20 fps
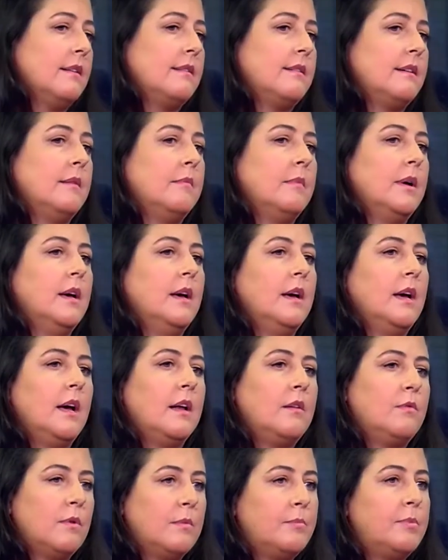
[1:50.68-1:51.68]
team,
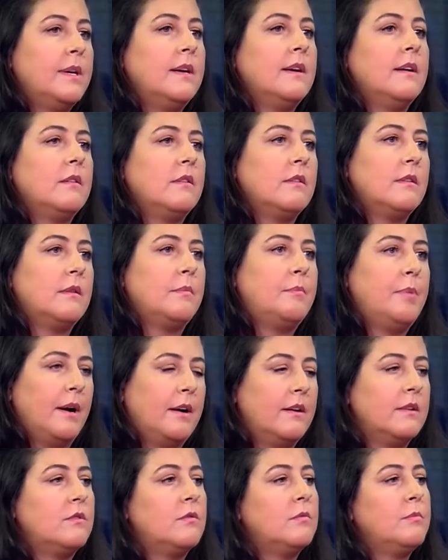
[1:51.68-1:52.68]
it will bring the
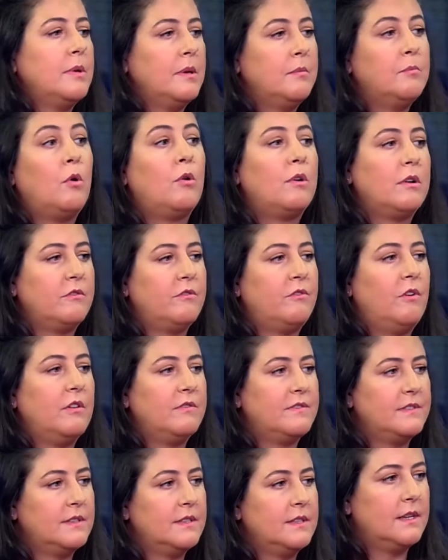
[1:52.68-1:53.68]
parent to be more
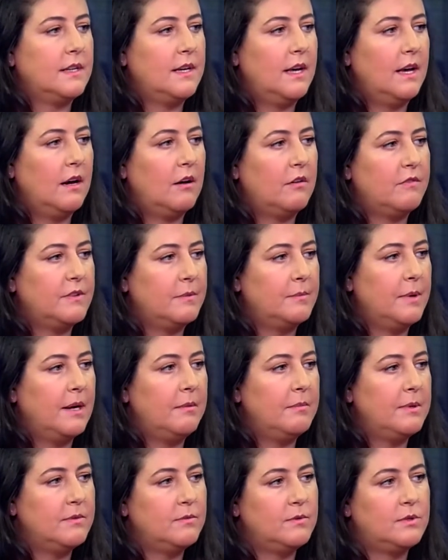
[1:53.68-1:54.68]
involved in care of the
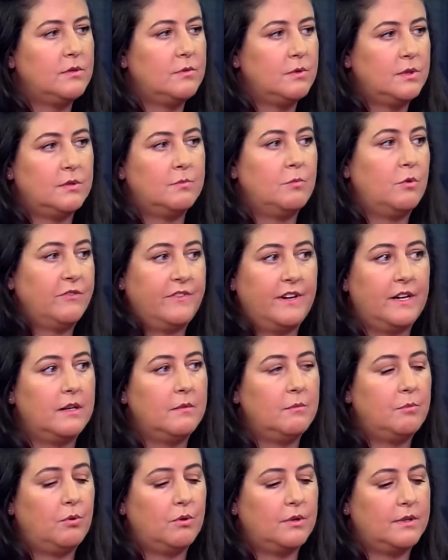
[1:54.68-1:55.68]
baby, which wow. is more very
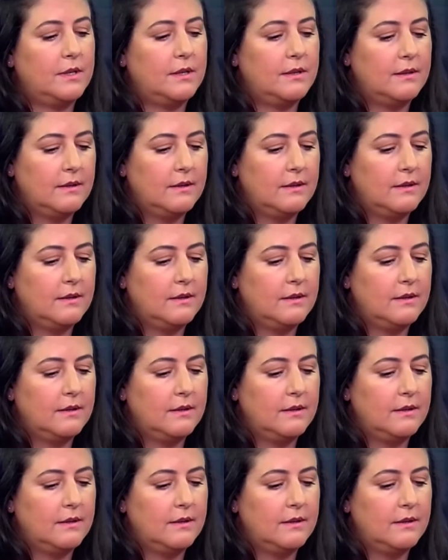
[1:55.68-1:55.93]
important.